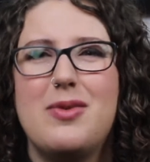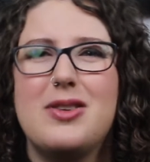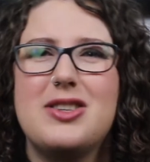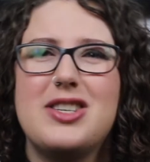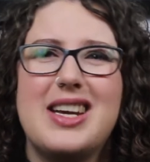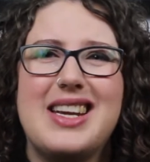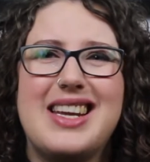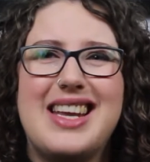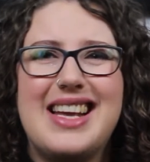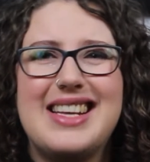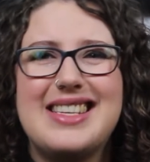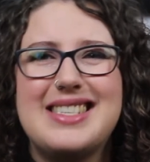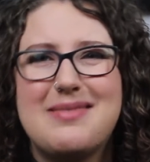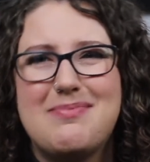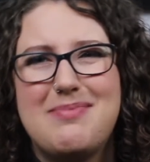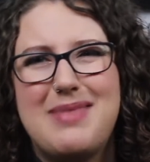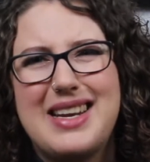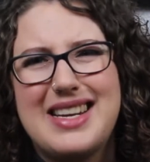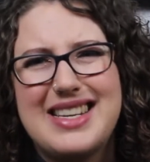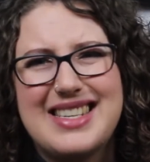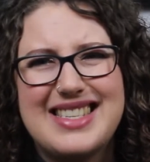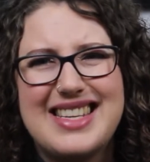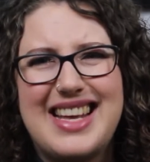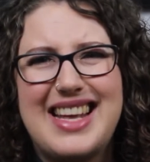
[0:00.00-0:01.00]
which I guess
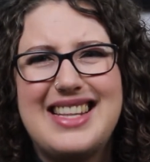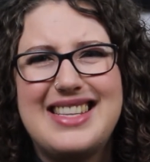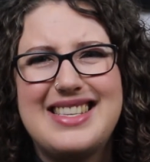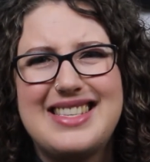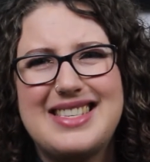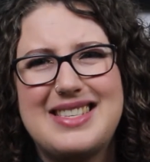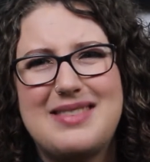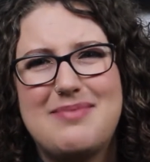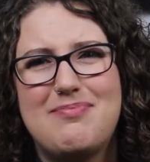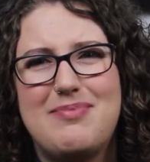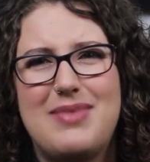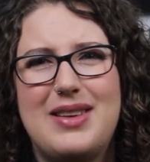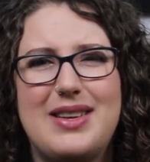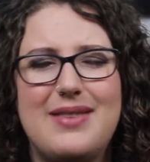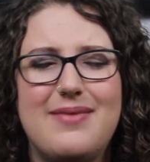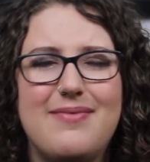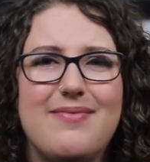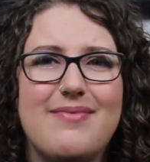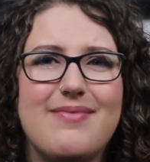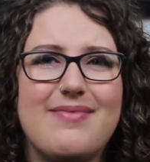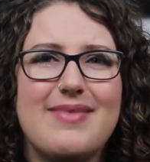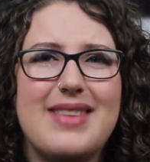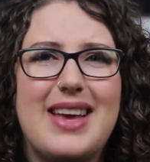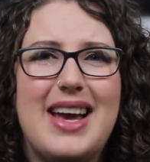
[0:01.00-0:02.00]
makes sense, but
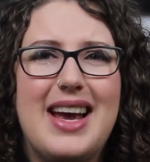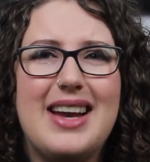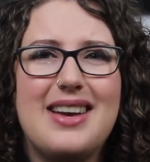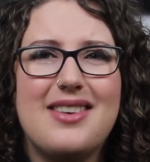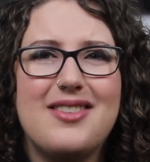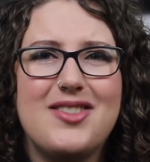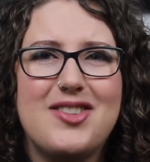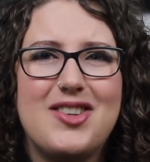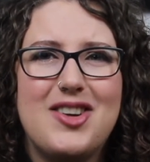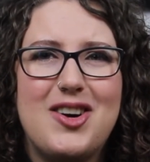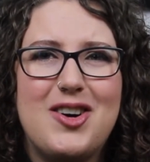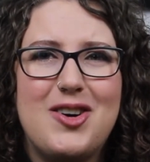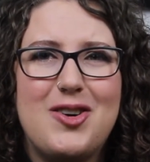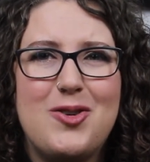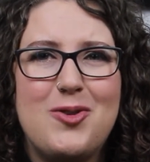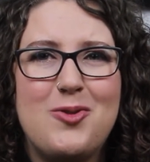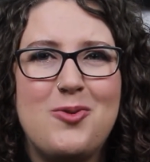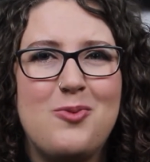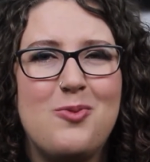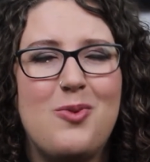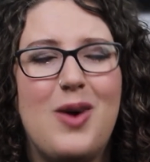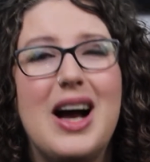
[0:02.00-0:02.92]
I don't know,